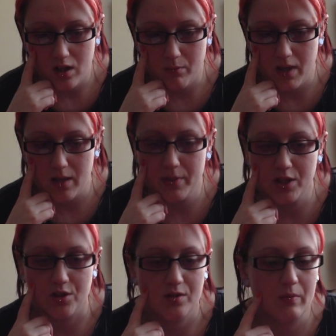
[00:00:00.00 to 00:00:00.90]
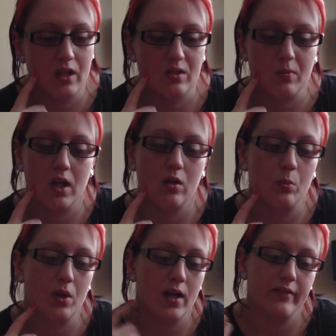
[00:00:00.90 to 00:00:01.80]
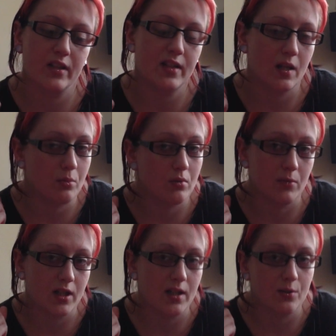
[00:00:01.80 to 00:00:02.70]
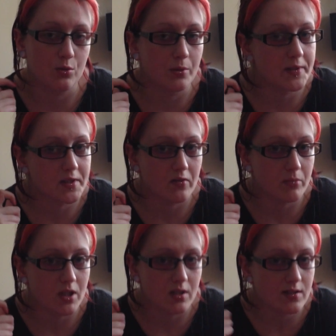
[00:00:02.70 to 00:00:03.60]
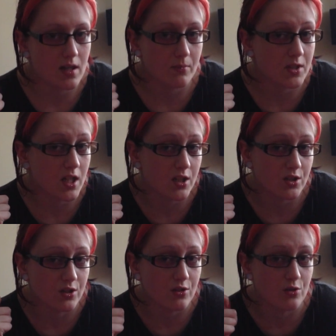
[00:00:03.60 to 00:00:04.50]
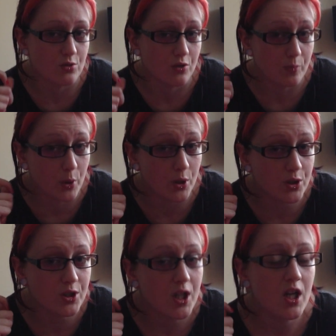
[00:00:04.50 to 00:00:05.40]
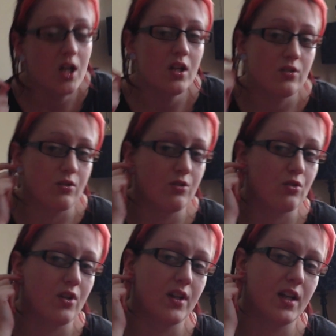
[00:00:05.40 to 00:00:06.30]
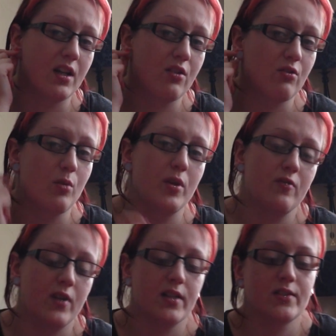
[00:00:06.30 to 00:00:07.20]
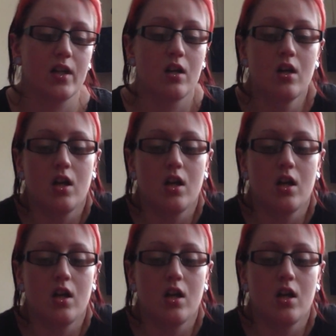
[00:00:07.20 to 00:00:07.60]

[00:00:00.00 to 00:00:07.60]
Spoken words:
Maybe just me as well, but having a taper in my ear always gave me the temptation to sort of push to try and get it through a bit faster.